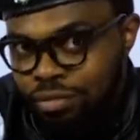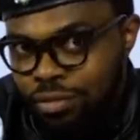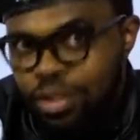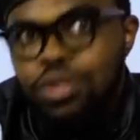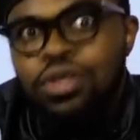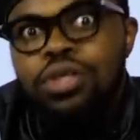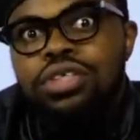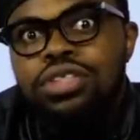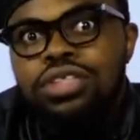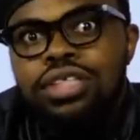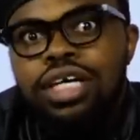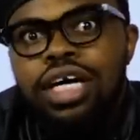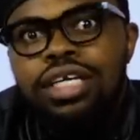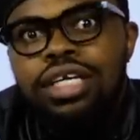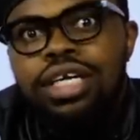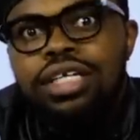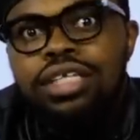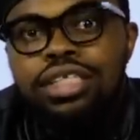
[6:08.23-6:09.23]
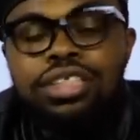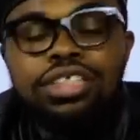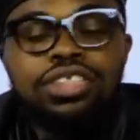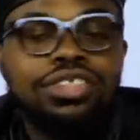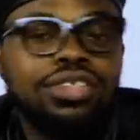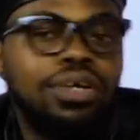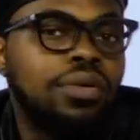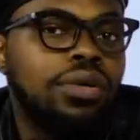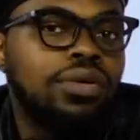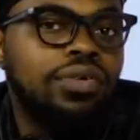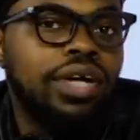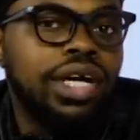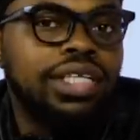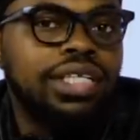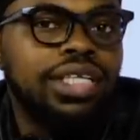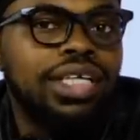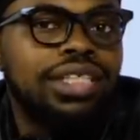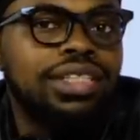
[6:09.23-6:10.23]
You understand? And this is someone
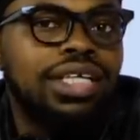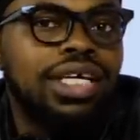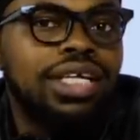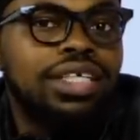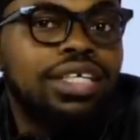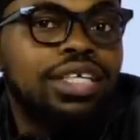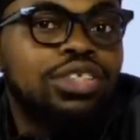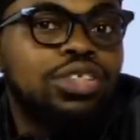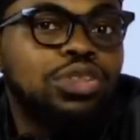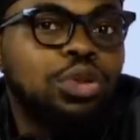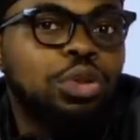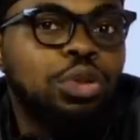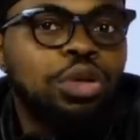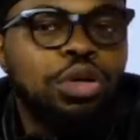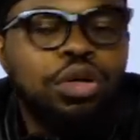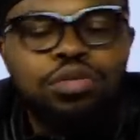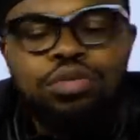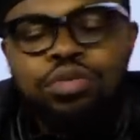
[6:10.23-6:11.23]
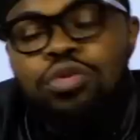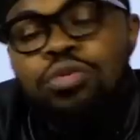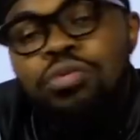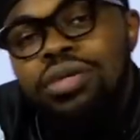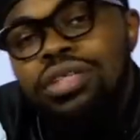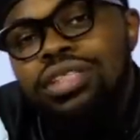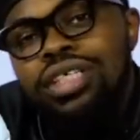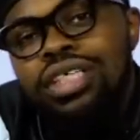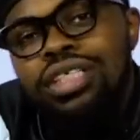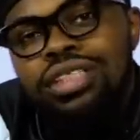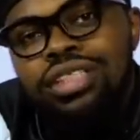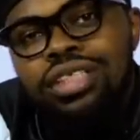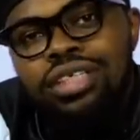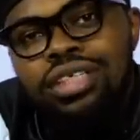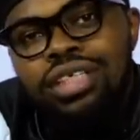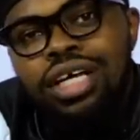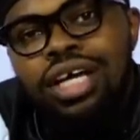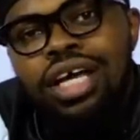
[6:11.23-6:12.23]
right here telling a story of Hubert
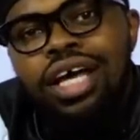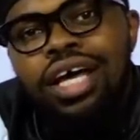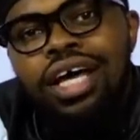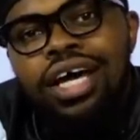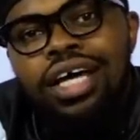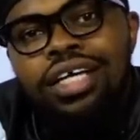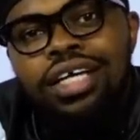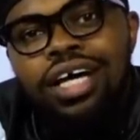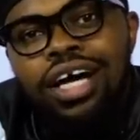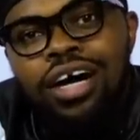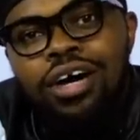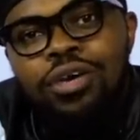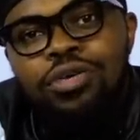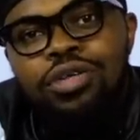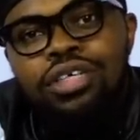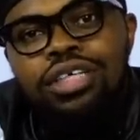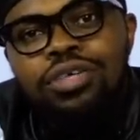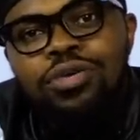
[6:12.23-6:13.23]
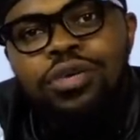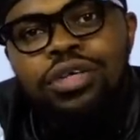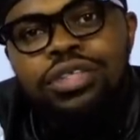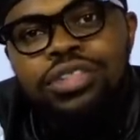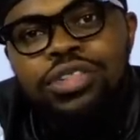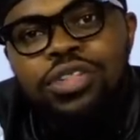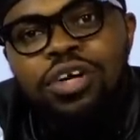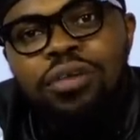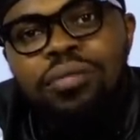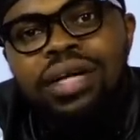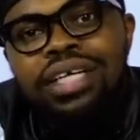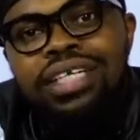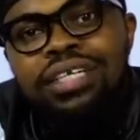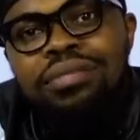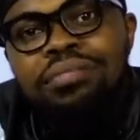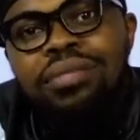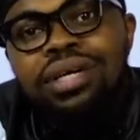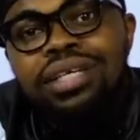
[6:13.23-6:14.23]
Angel and how he was
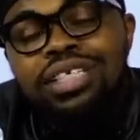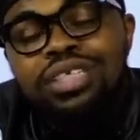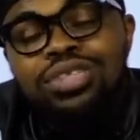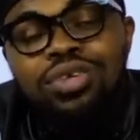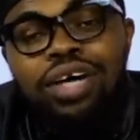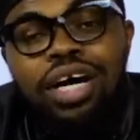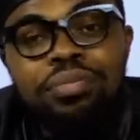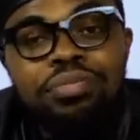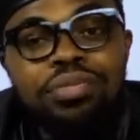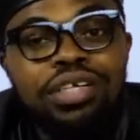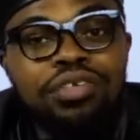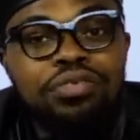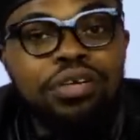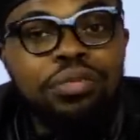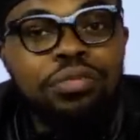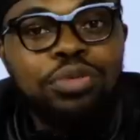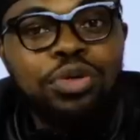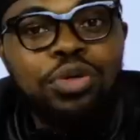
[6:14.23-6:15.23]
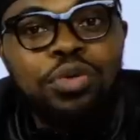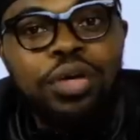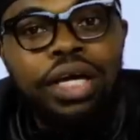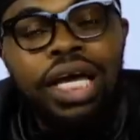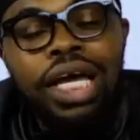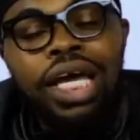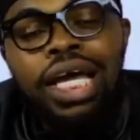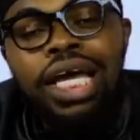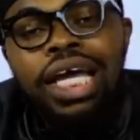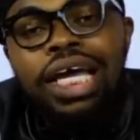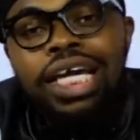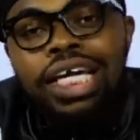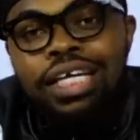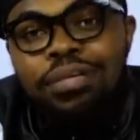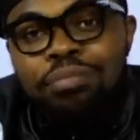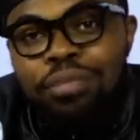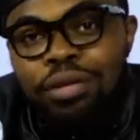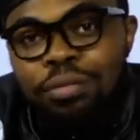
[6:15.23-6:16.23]
commanding money to appear from nowhere
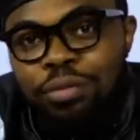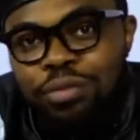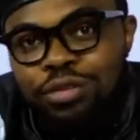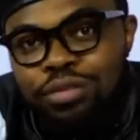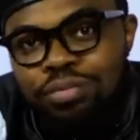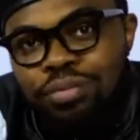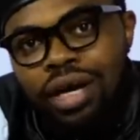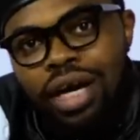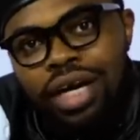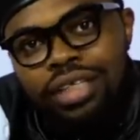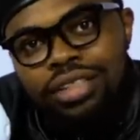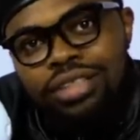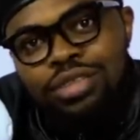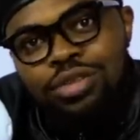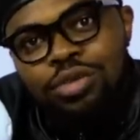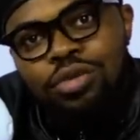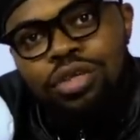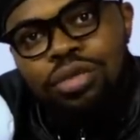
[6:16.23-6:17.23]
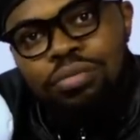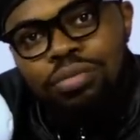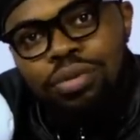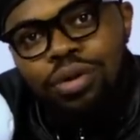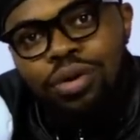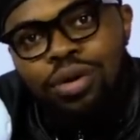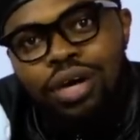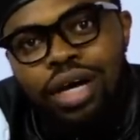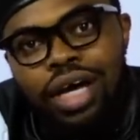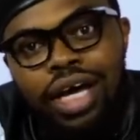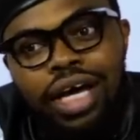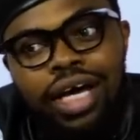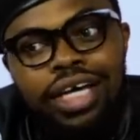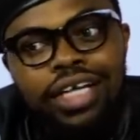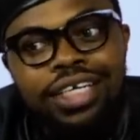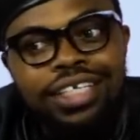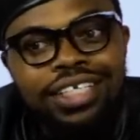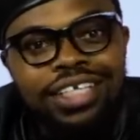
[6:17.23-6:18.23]
in people's bags who were poor.
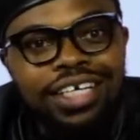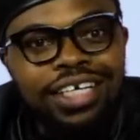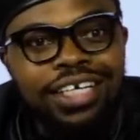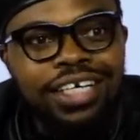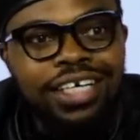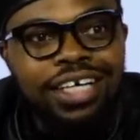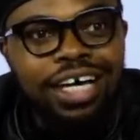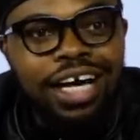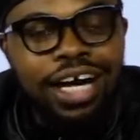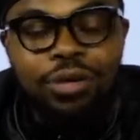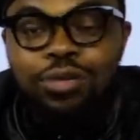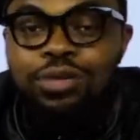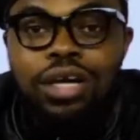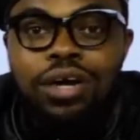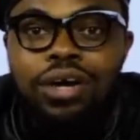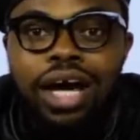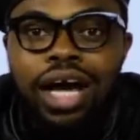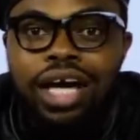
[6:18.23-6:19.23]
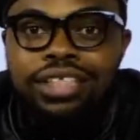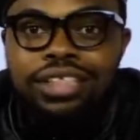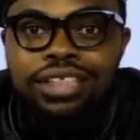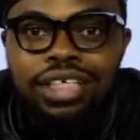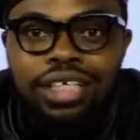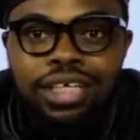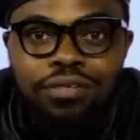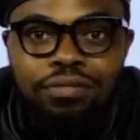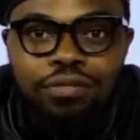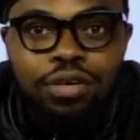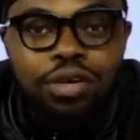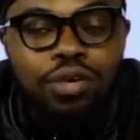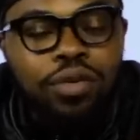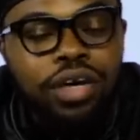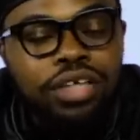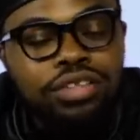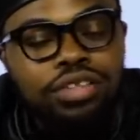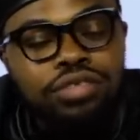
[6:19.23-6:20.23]
And I will now ask the
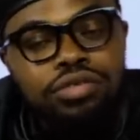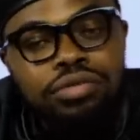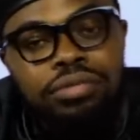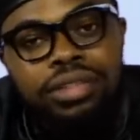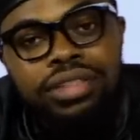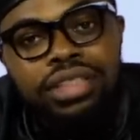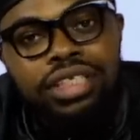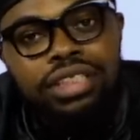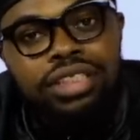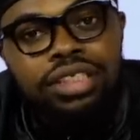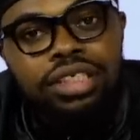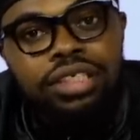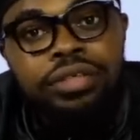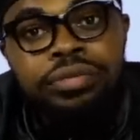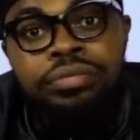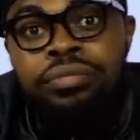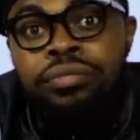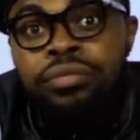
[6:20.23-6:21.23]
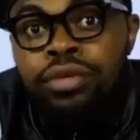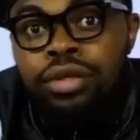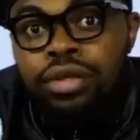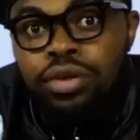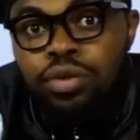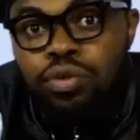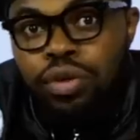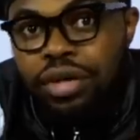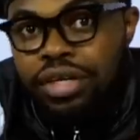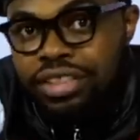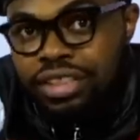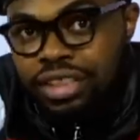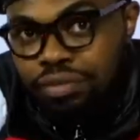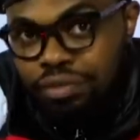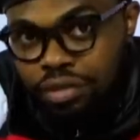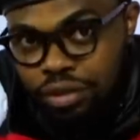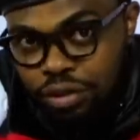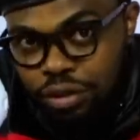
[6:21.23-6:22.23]
followers of Hubert Angel, where is the
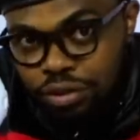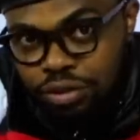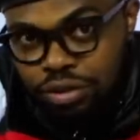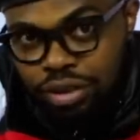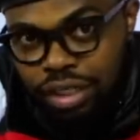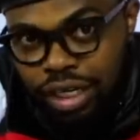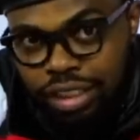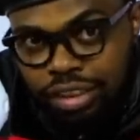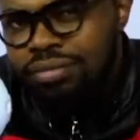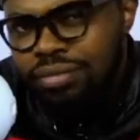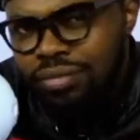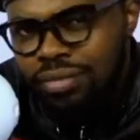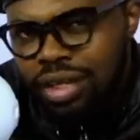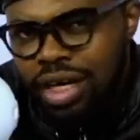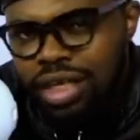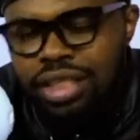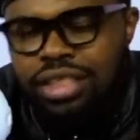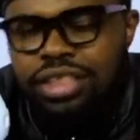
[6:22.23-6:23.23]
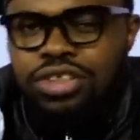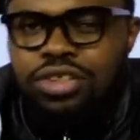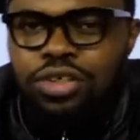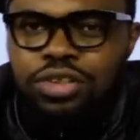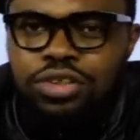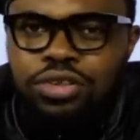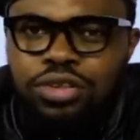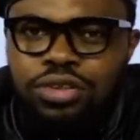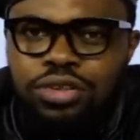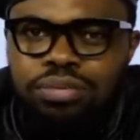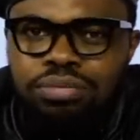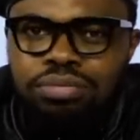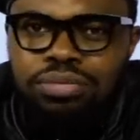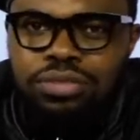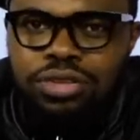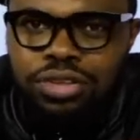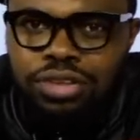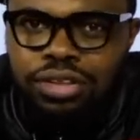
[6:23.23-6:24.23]
video to that? I think this also
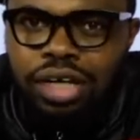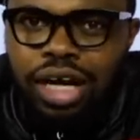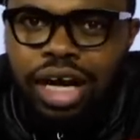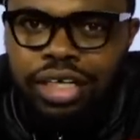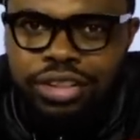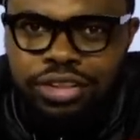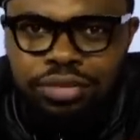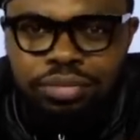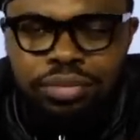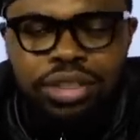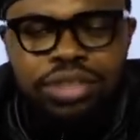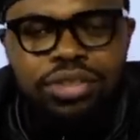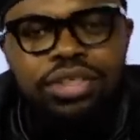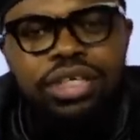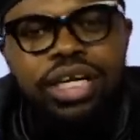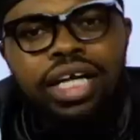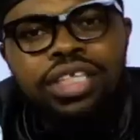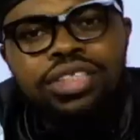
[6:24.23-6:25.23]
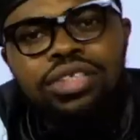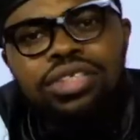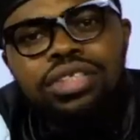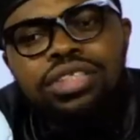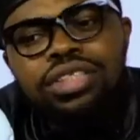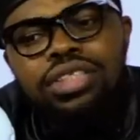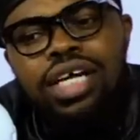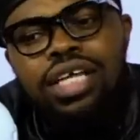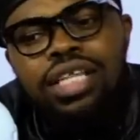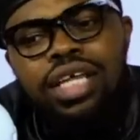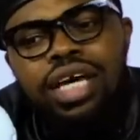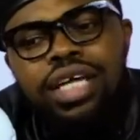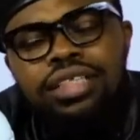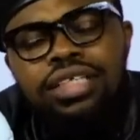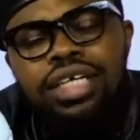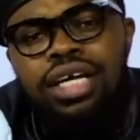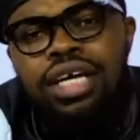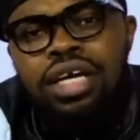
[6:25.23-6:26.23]
should make you guys understand
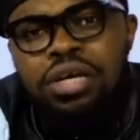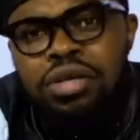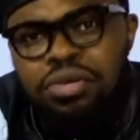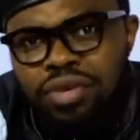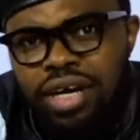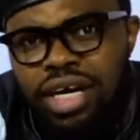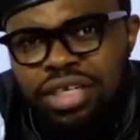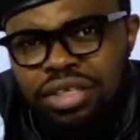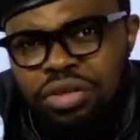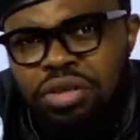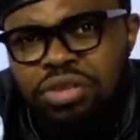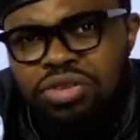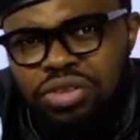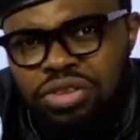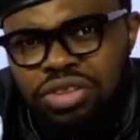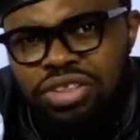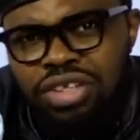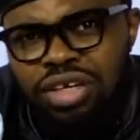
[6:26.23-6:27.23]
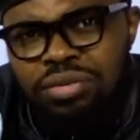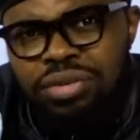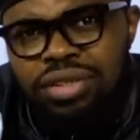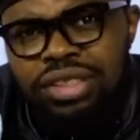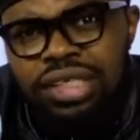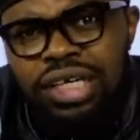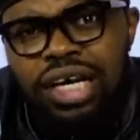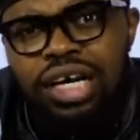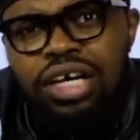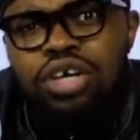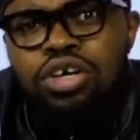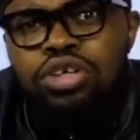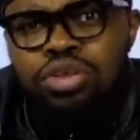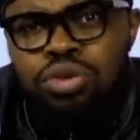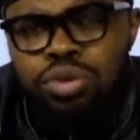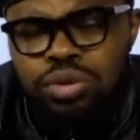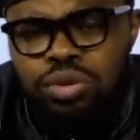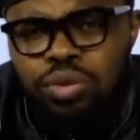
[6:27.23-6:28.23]
that right here on social media,
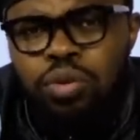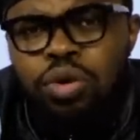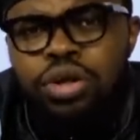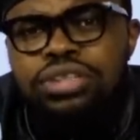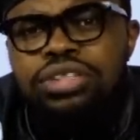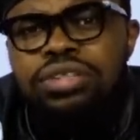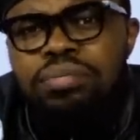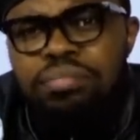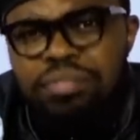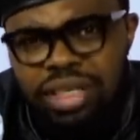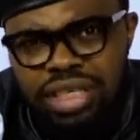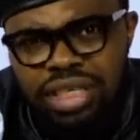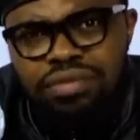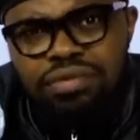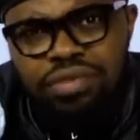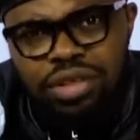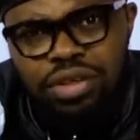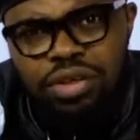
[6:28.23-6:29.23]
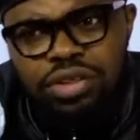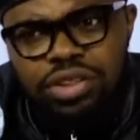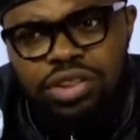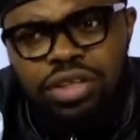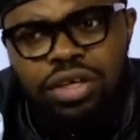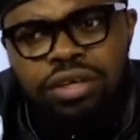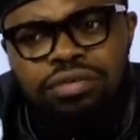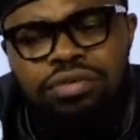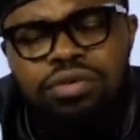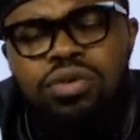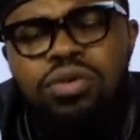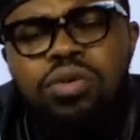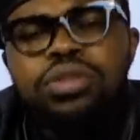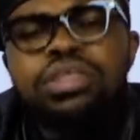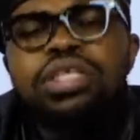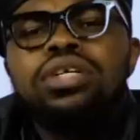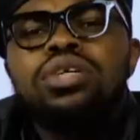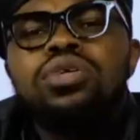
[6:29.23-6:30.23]
you would watch many videos of
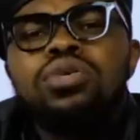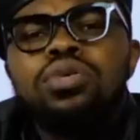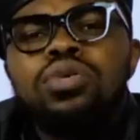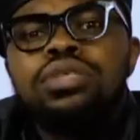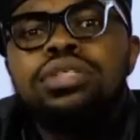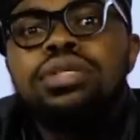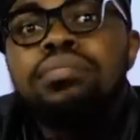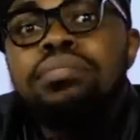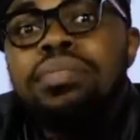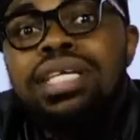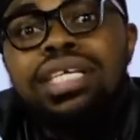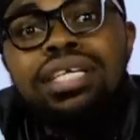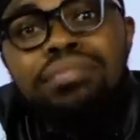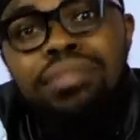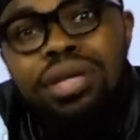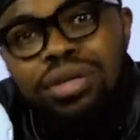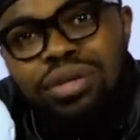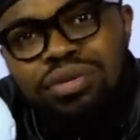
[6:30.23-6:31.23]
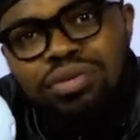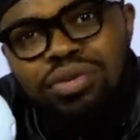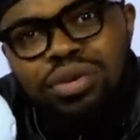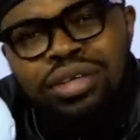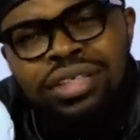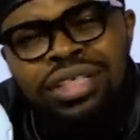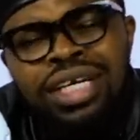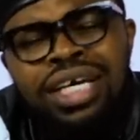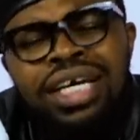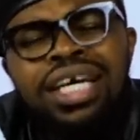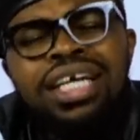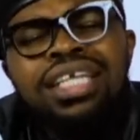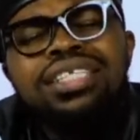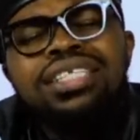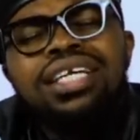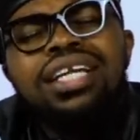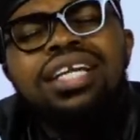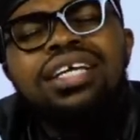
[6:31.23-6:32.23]
quote and unquote many men of God
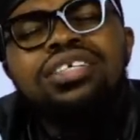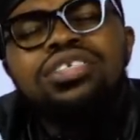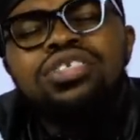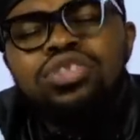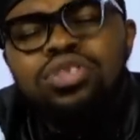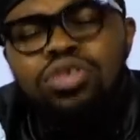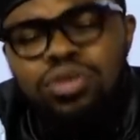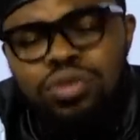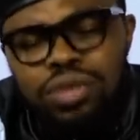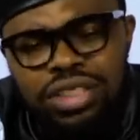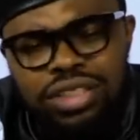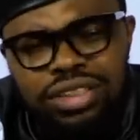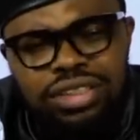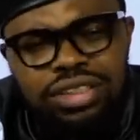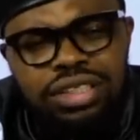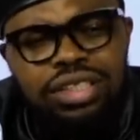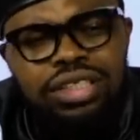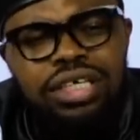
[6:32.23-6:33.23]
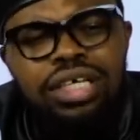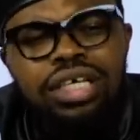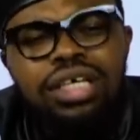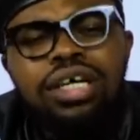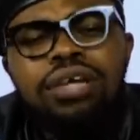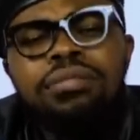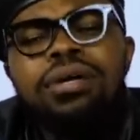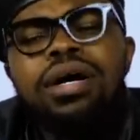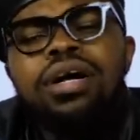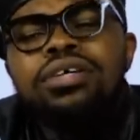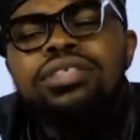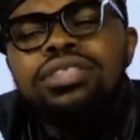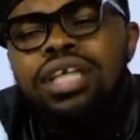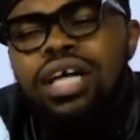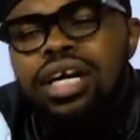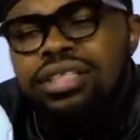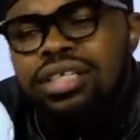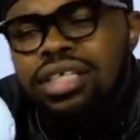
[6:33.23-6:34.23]
telling stories about
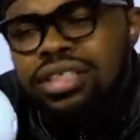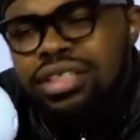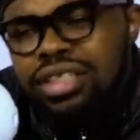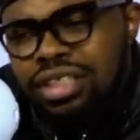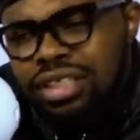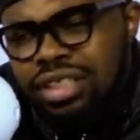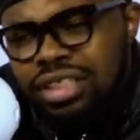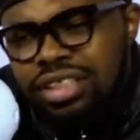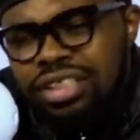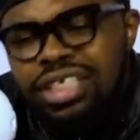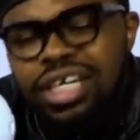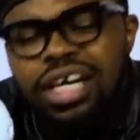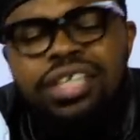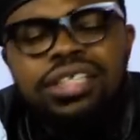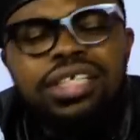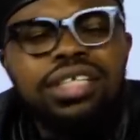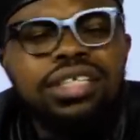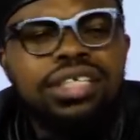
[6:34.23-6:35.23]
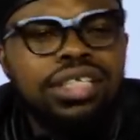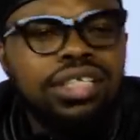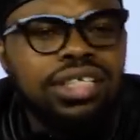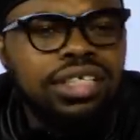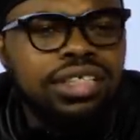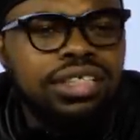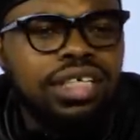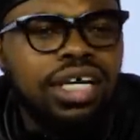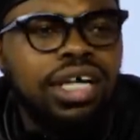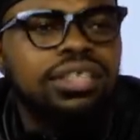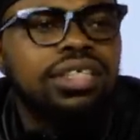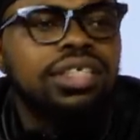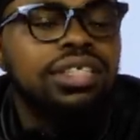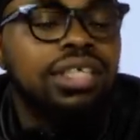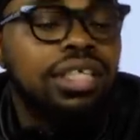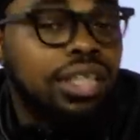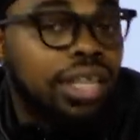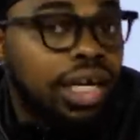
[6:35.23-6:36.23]
how they did this, how they did this, how they
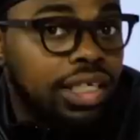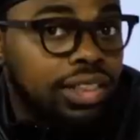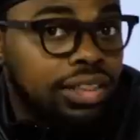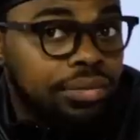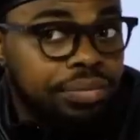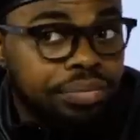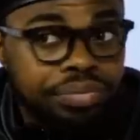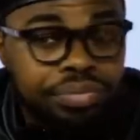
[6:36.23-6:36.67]
did that.